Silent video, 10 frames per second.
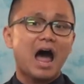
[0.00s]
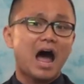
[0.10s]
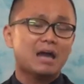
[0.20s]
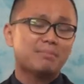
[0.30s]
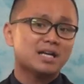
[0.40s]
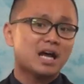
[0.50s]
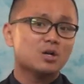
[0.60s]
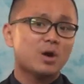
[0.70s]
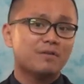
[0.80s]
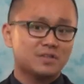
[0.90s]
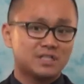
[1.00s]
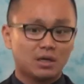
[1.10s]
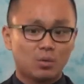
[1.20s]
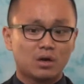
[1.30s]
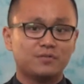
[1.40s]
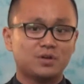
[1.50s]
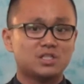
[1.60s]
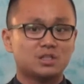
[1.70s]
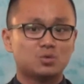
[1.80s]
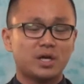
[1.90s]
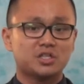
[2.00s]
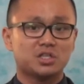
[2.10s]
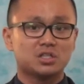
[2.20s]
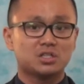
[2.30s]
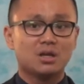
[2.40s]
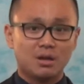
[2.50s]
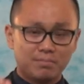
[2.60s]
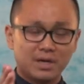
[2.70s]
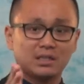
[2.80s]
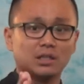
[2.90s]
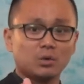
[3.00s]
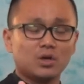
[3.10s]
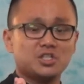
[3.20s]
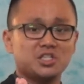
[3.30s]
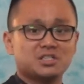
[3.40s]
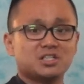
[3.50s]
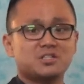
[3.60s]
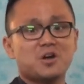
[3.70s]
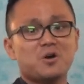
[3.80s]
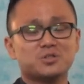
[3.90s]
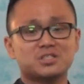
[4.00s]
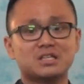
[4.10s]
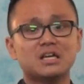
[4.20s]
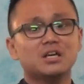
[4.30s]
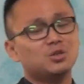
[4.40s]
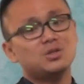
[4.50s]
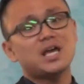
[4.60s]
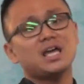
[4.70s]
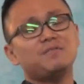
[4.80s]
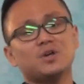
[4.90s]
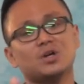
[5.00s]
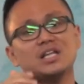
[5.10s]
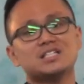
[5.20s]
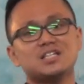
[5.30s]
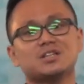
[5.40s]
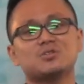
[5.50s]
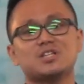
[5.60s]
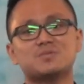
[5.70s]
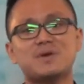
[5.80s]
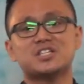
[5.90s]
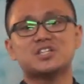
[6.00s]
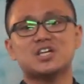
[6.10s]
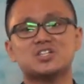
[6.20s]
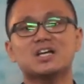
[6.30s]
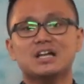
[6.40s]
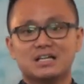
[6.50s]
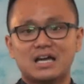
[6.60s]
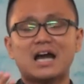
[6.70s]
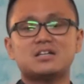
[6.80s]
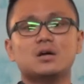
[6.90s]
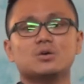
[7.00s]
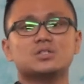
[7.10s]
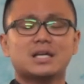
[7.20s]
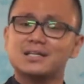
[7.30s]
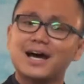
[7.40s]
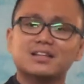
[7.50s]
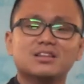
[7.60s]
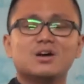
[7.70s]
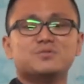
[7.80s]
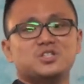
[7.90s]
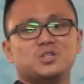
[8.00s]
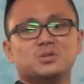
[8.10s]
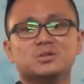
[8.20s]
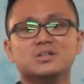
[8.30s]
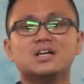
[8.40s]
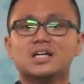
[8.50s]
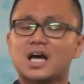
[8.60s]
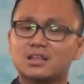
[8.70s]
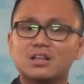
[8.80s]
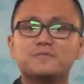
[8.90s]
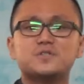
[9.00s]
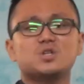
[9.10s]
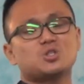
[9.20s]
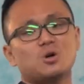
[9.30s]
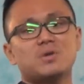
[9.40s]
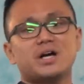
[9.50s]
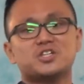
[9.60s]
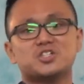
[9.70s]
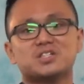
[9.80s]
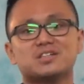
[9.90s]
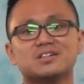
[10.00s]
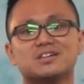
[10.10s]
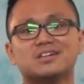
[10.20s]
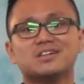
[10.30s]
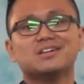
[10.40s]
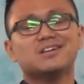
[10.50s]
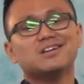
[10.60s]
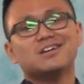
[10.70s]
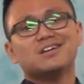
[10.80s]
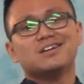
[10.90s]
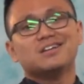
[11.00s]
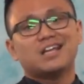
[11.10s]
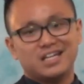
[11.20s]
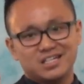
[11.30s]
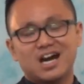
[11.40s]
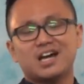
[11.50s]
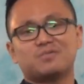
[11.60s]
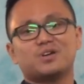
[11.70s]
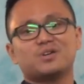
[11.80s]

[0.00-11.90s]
I might not know every single one of your situations, but the Lord Jesus knows. Today, if you're listening to this message, God knows and God loves you. God loves you so much that He died for